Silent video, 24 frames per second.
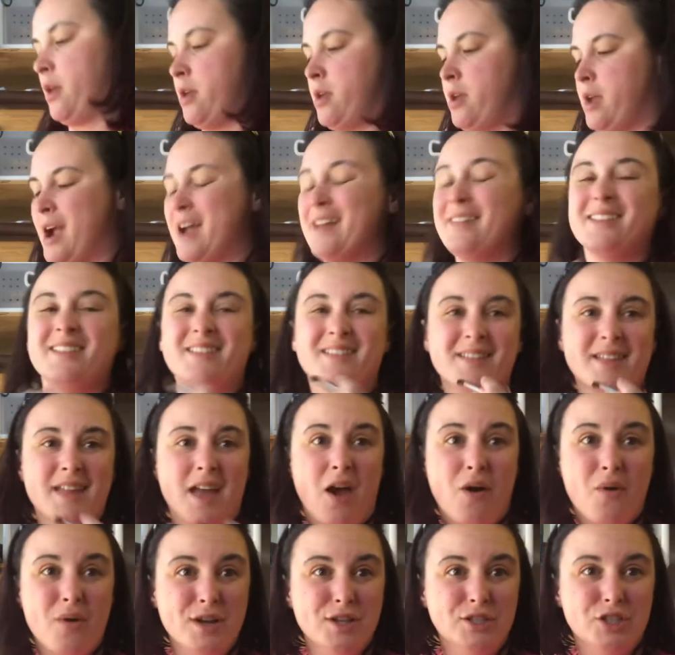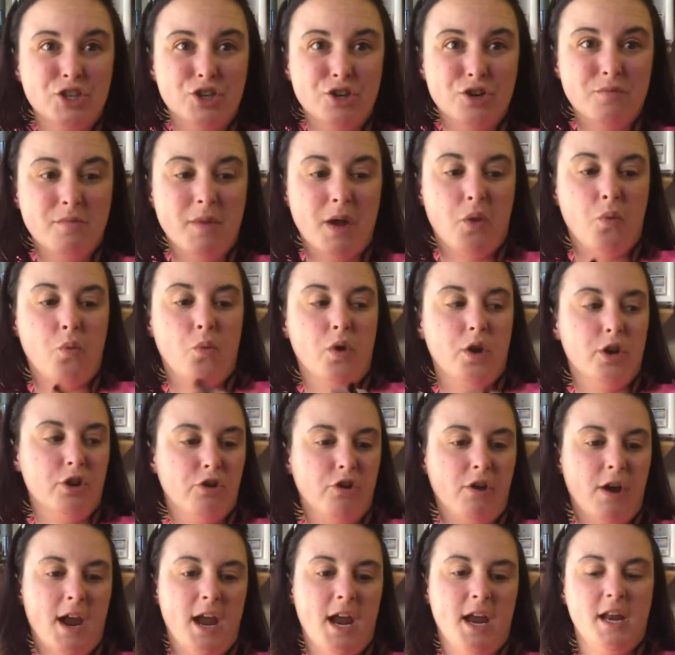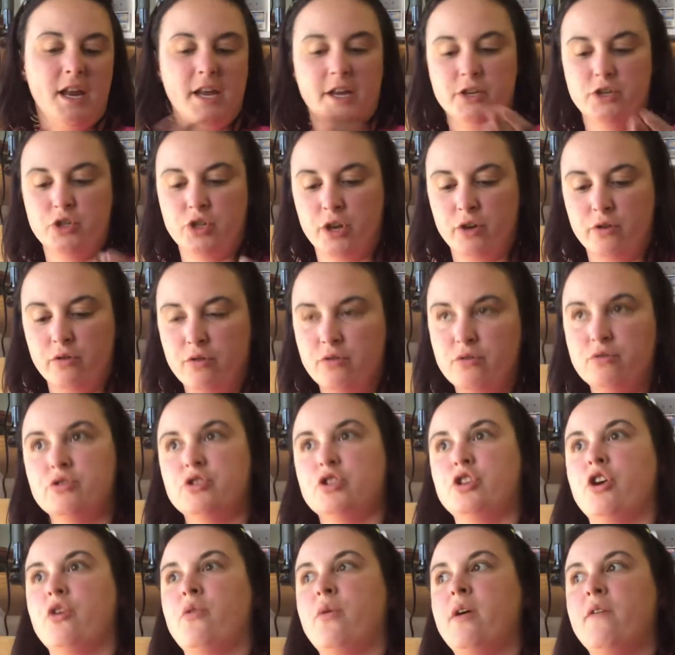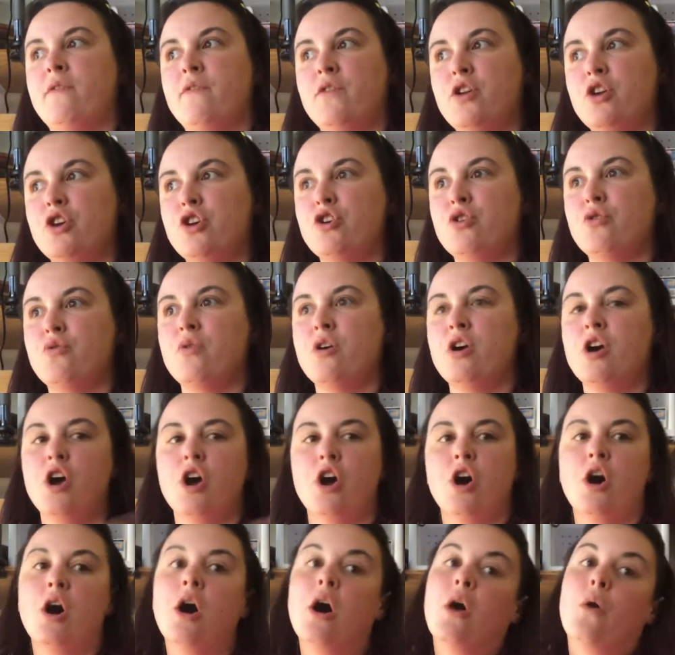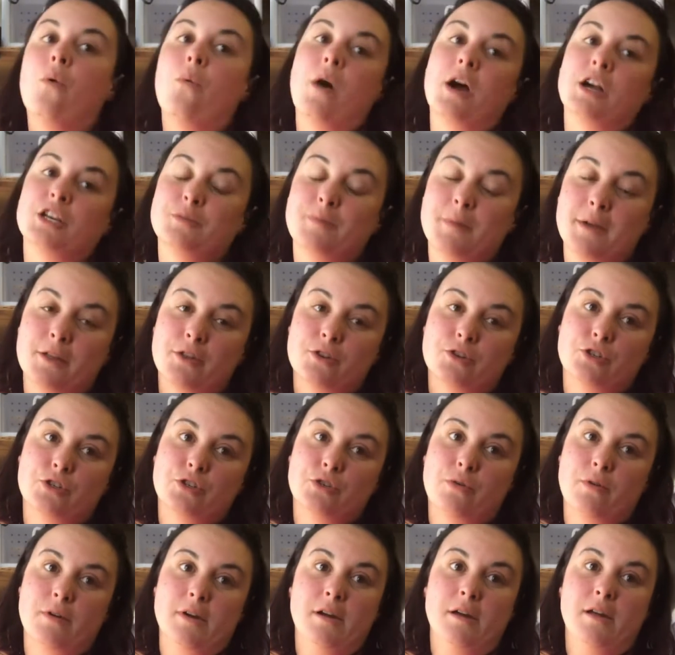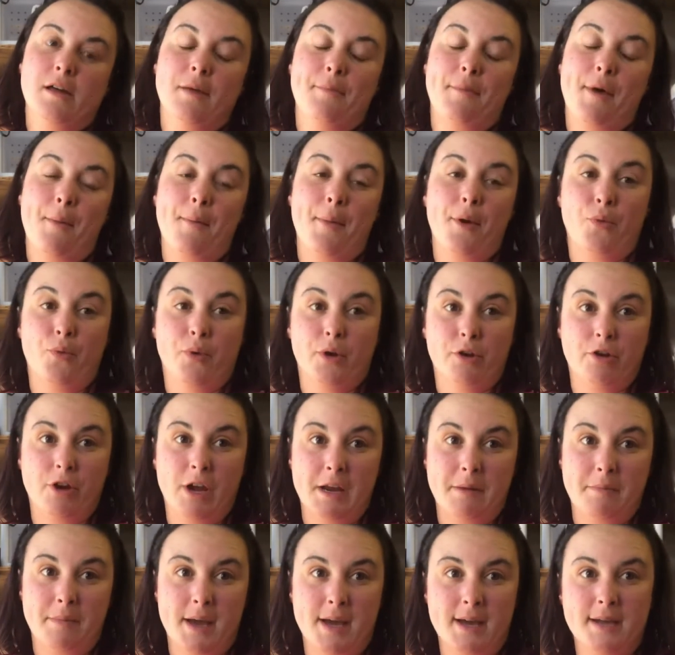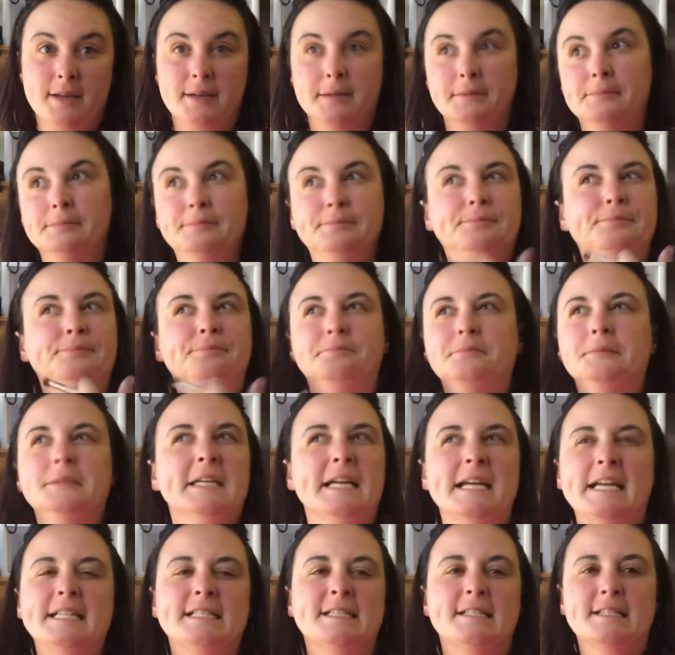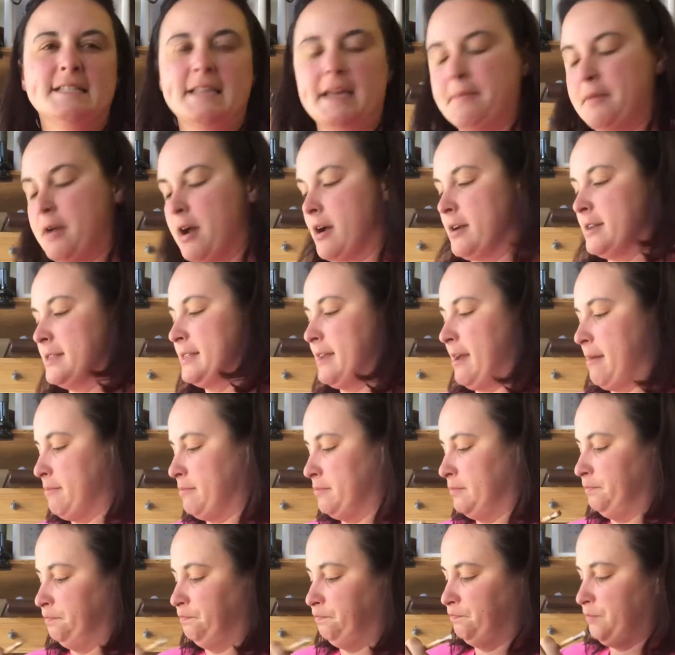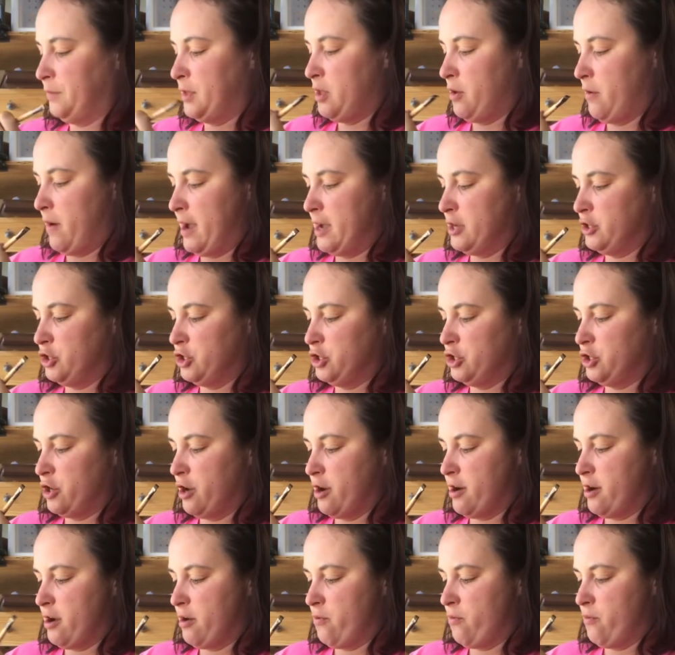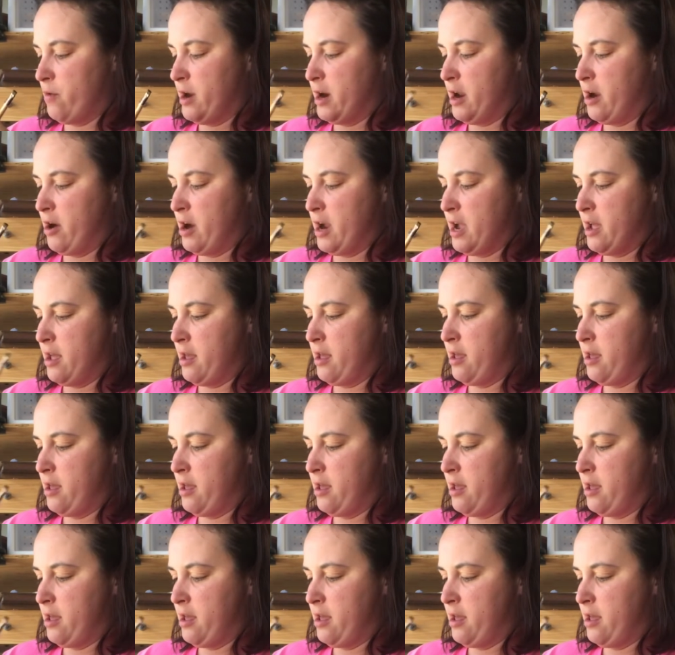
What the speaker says: and this is how I do my wood grain in general. So if you watch my other tutorial about my wood grain mug, it's the same concept. So I just start on one area,